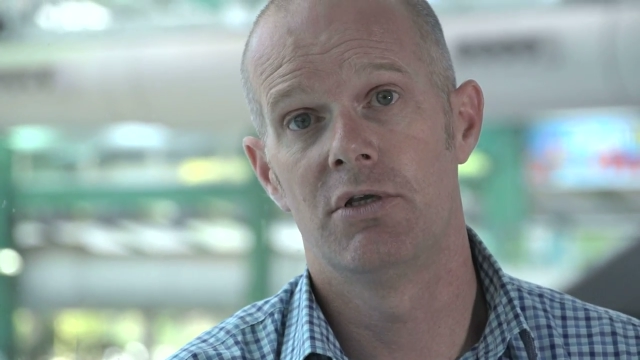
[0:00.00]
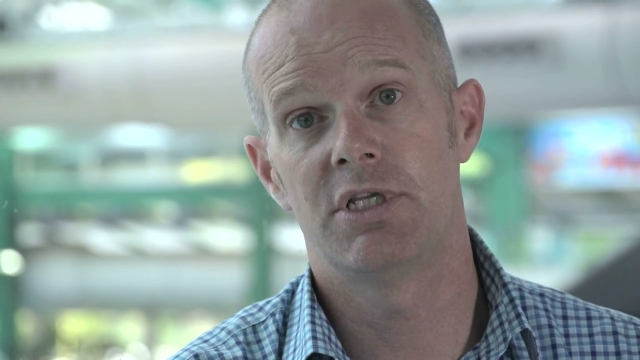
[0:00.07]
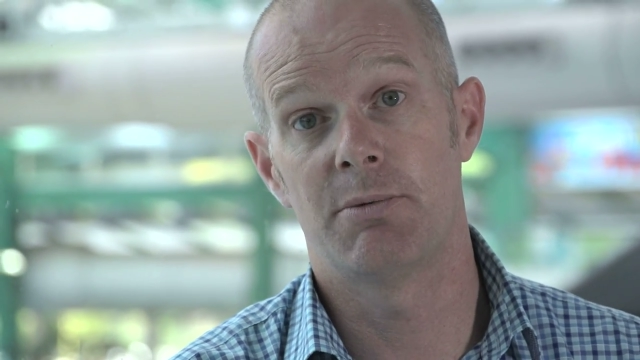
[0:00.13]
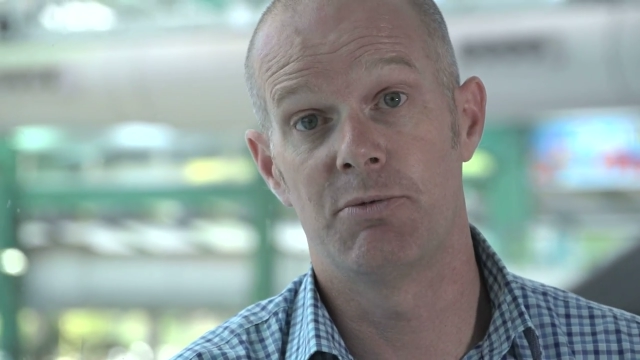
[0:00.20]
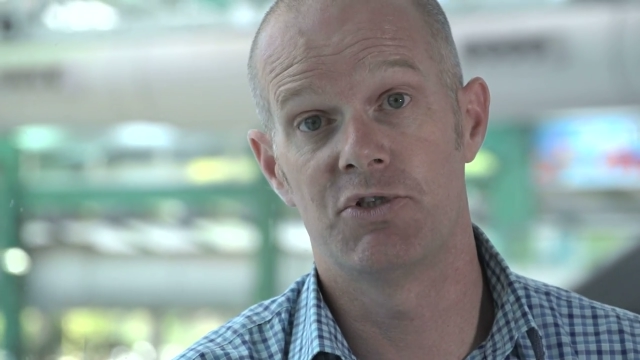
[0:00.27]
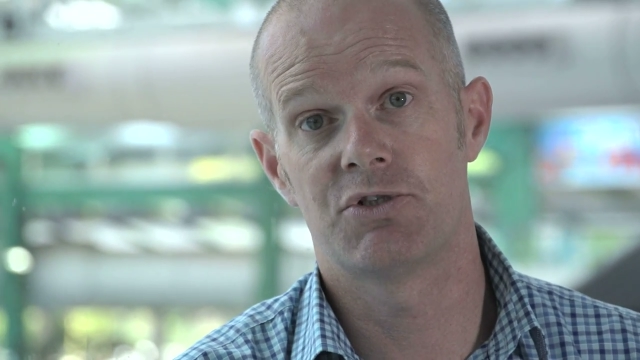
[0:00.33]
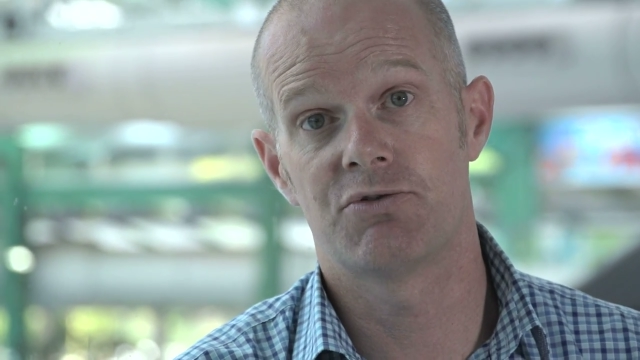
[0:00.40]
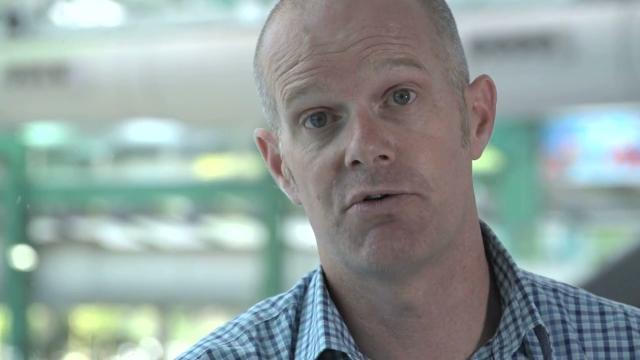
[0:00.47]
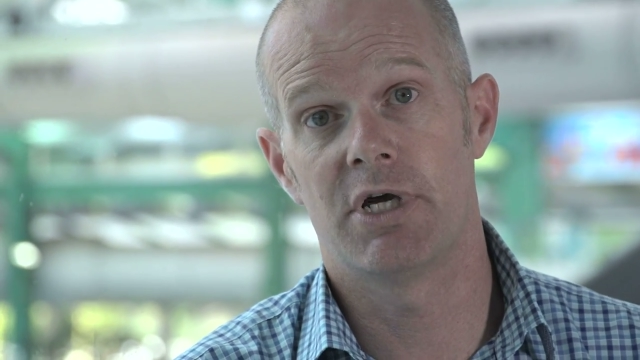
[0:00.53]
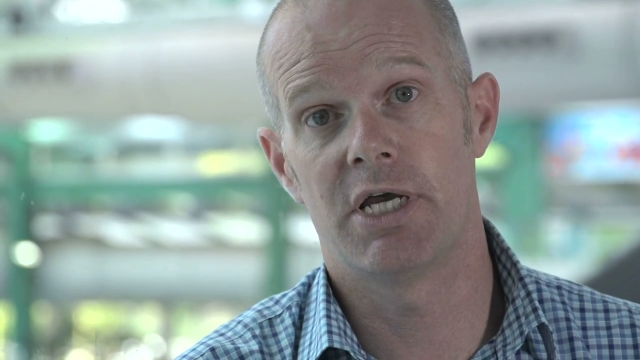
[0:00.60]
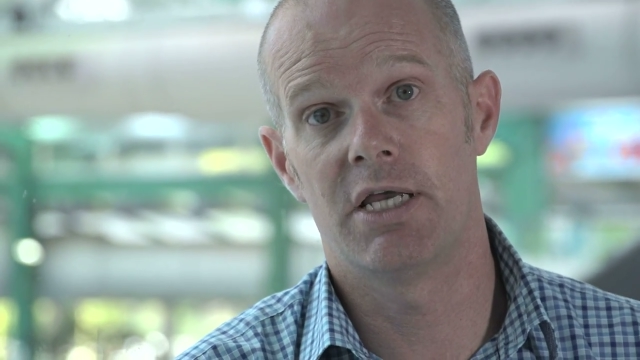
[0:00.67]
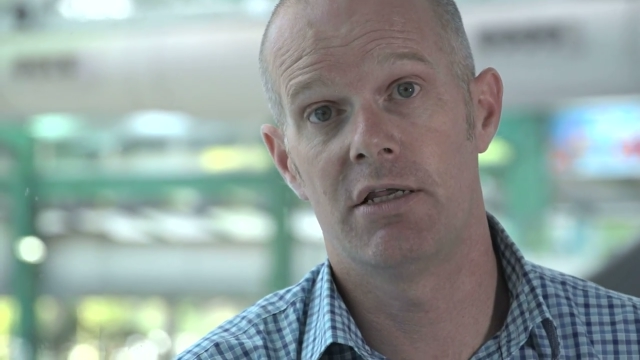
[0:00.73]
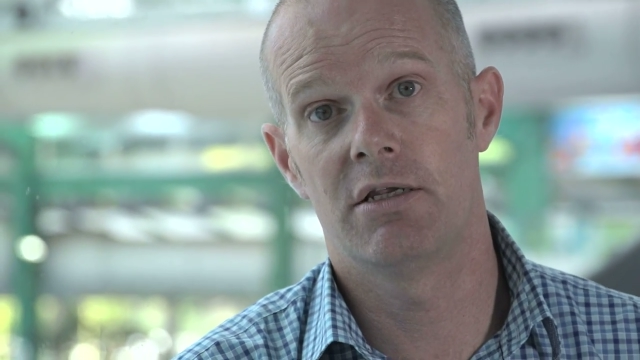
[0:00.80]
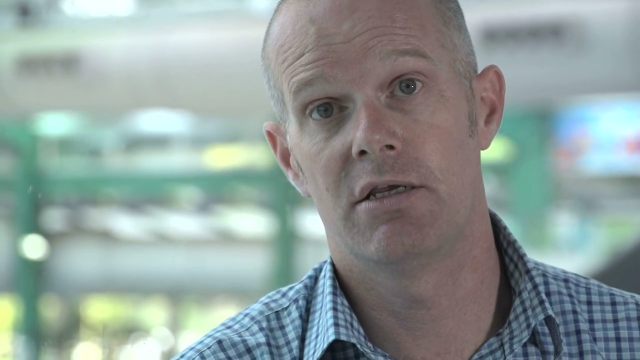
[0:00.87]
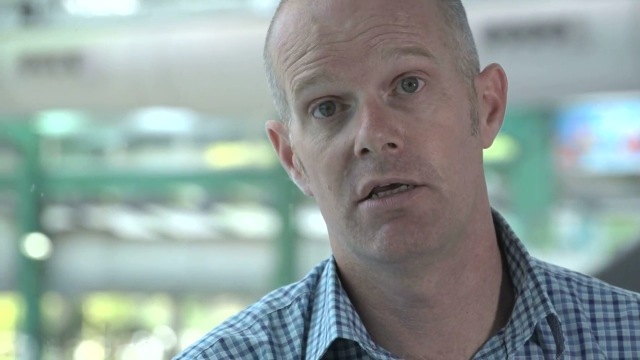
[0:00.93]

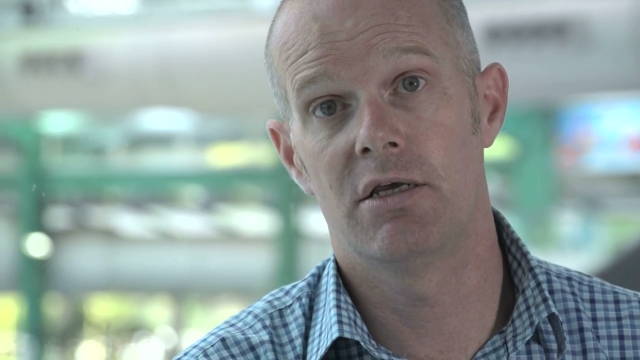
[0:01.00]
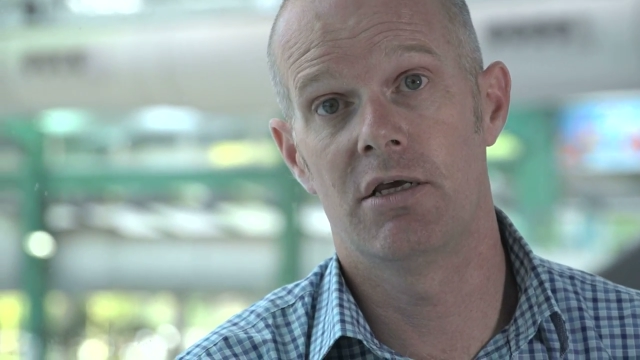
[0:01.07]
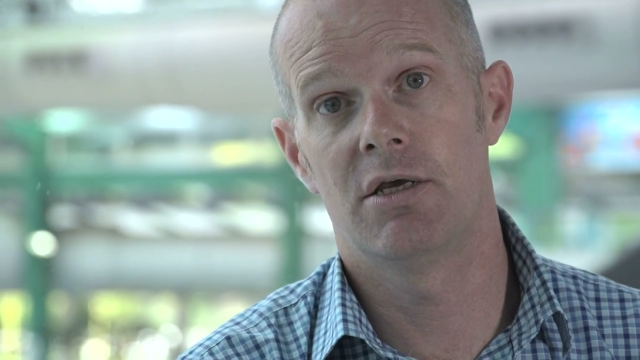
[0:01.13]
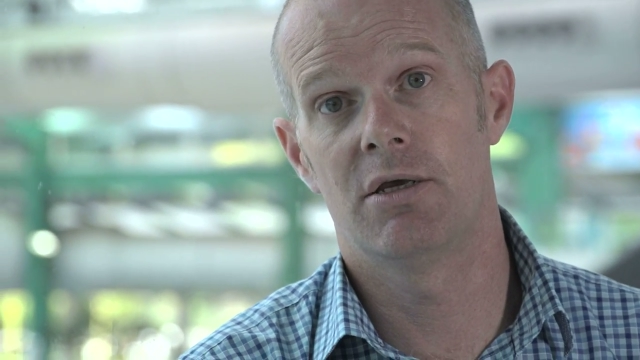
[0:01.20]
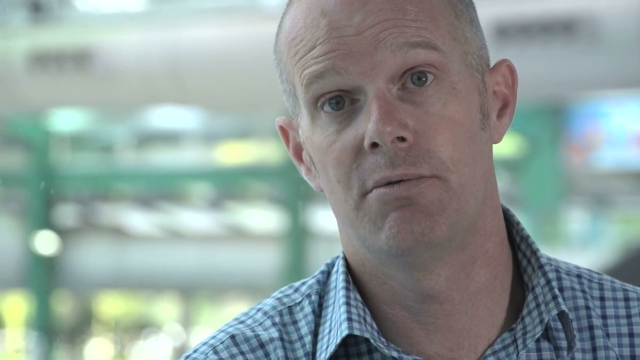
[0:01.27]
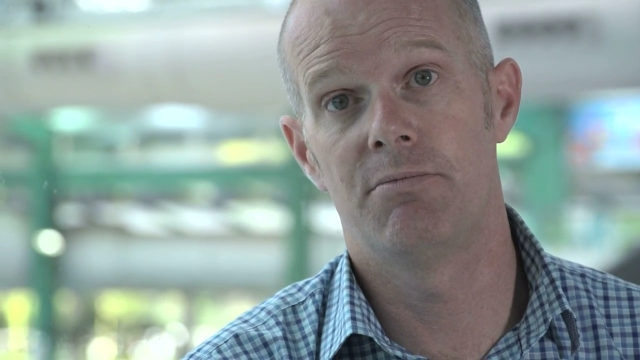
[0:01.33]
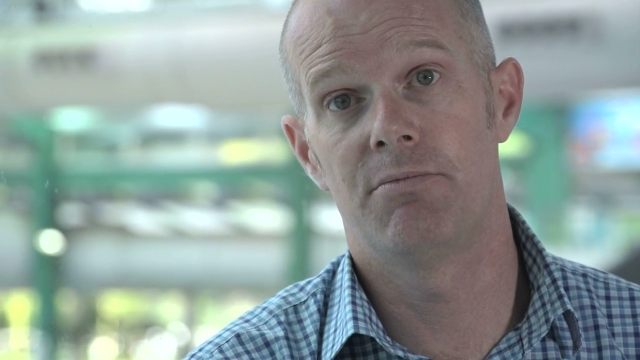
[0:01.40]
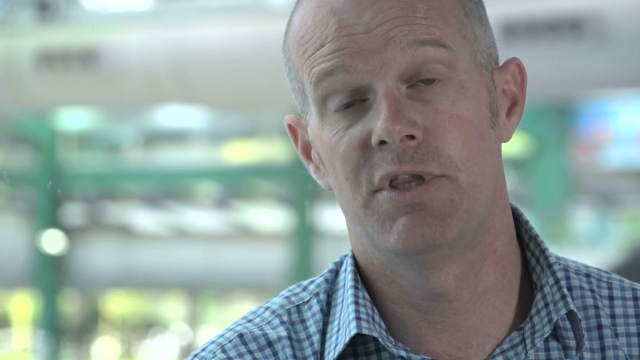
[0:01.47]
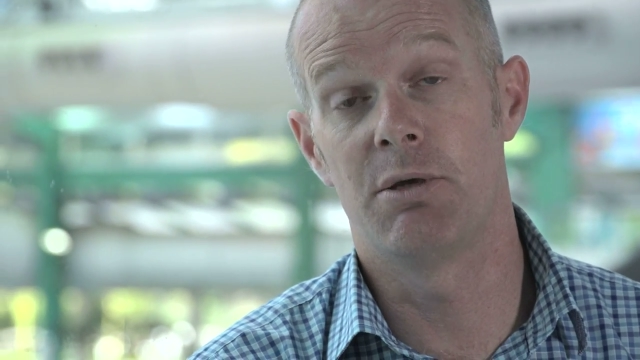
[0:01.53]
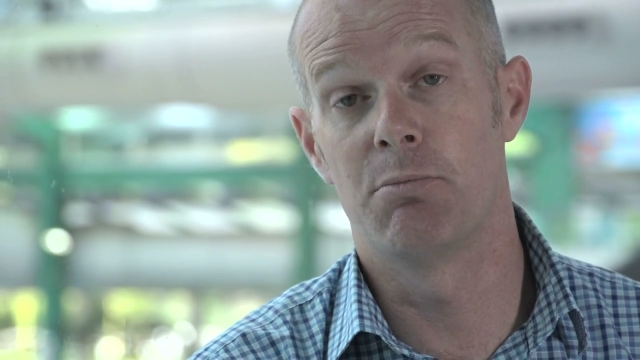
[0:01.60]
demonstrate um,